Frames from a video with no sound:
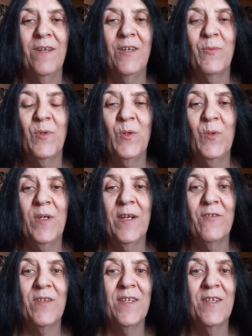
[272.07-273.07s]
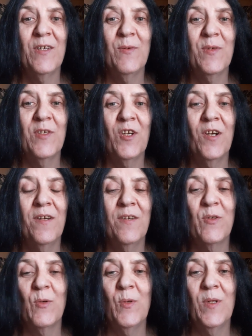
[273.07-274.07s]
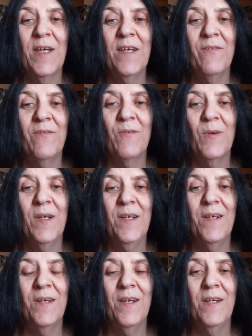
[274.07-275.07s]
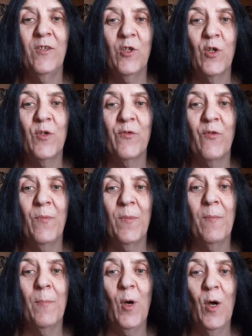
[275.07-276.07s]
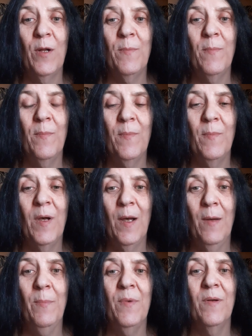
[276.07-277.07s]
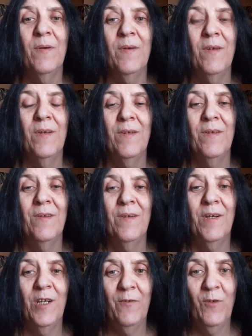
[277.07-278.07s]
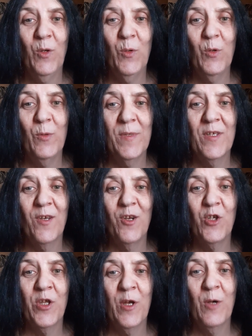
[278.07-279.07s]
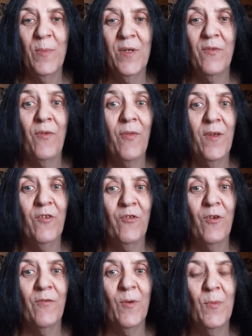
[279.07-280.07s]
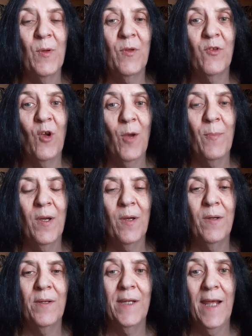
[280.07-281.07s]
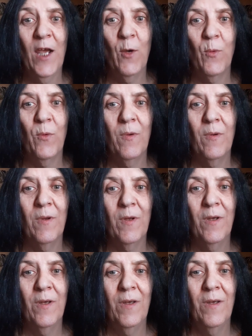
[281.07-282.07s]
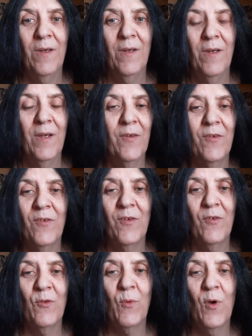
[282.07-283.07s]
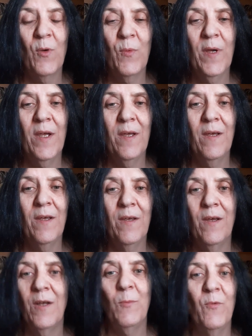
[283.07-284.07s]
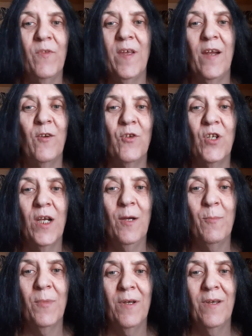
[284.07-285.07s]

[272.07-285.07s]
He's been doing it ever since he was young, his whole life, right? And he starts from the bottom up. And if you go to a massage therapist, they start from the top down. He says that's the wrong way. You gotta move the energy up,